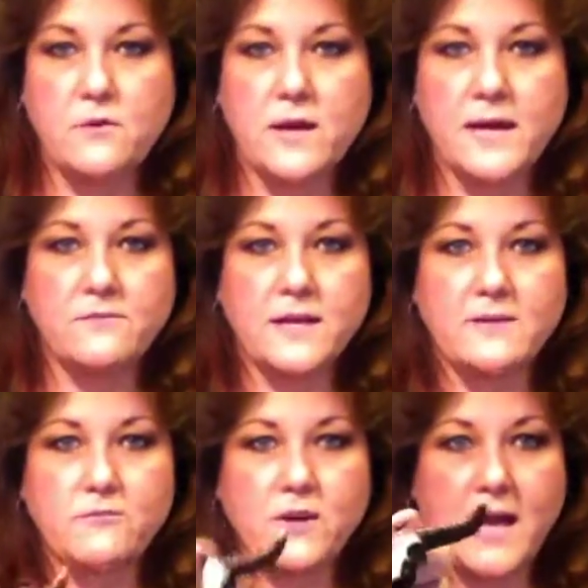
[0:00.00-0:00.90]
kind of like
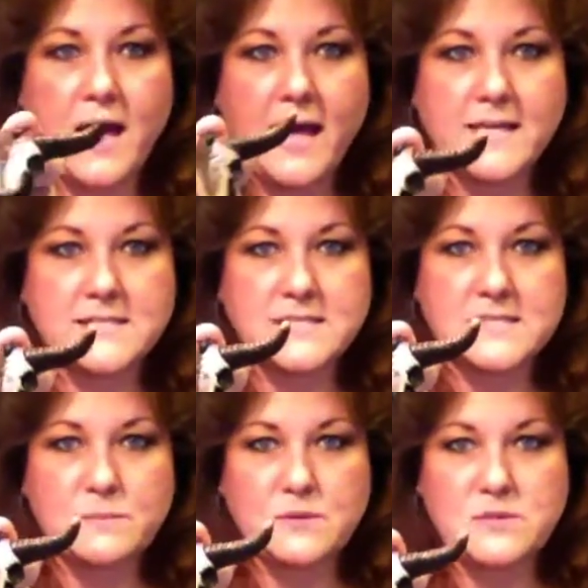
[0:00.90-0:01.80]
for guys, and it's
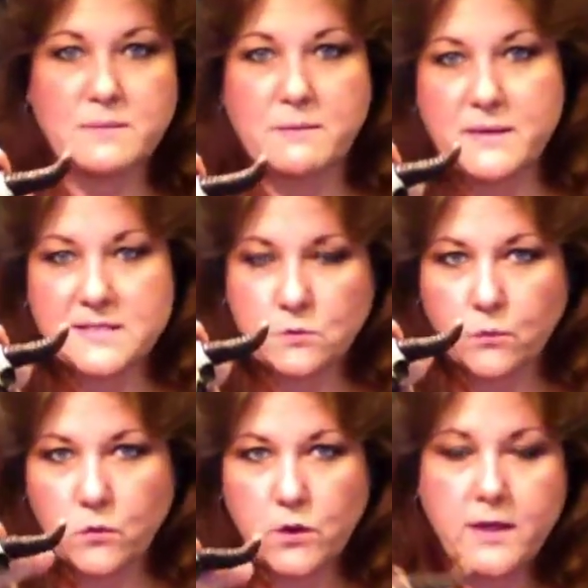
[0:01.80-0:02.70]
supposed to be a piece of
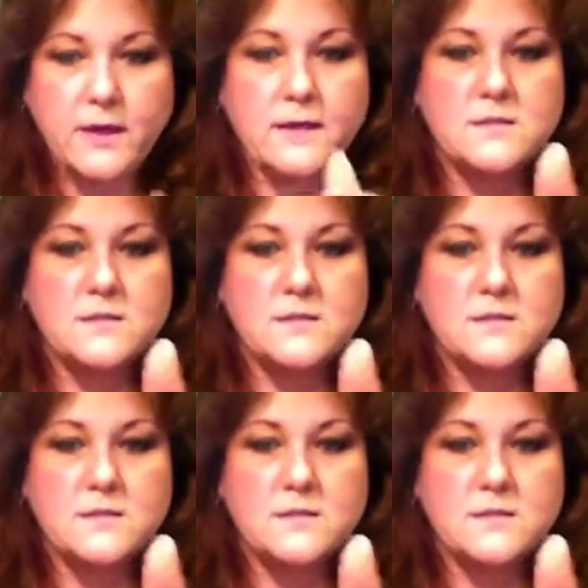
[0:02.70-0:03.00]
wood.